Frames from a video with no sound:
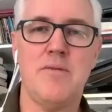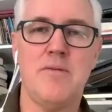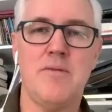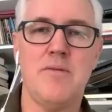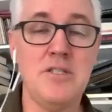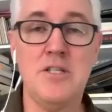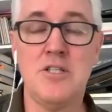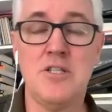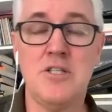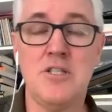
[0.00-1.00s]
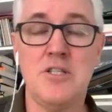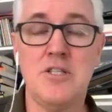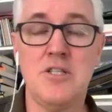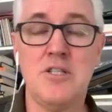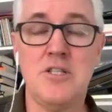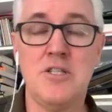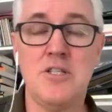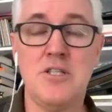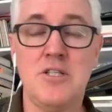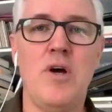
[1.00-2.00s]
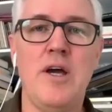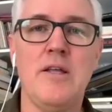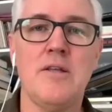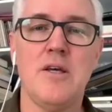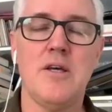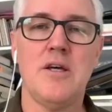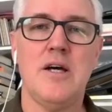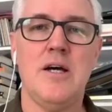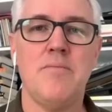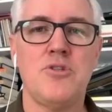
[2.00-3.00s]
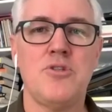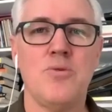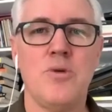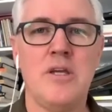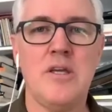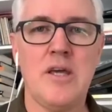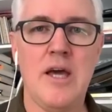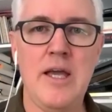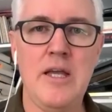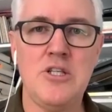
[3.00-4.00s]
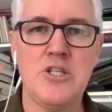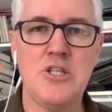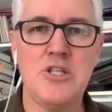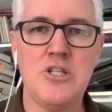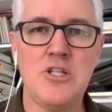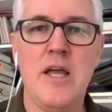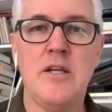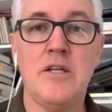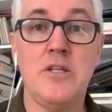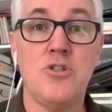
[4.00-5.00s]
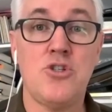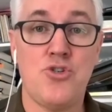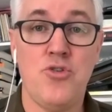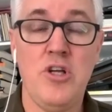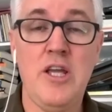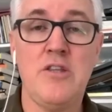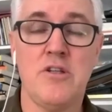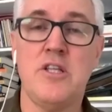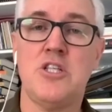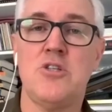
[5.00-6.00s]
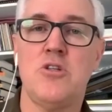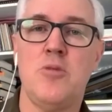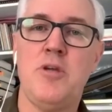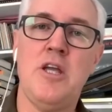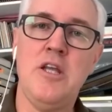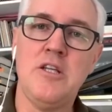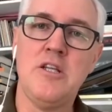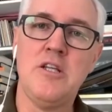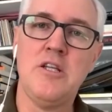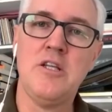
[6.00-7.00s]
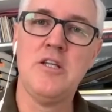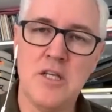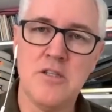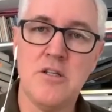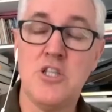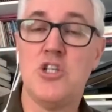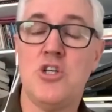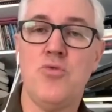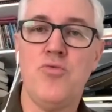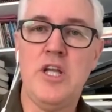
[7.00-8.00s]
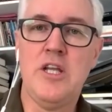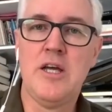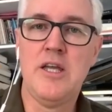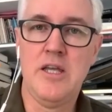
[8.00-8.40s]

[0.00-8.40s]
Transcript: a message, and they do it in the same kind of way. Um, to engage and and intrigue the listener at the beginning to get get the listener or reader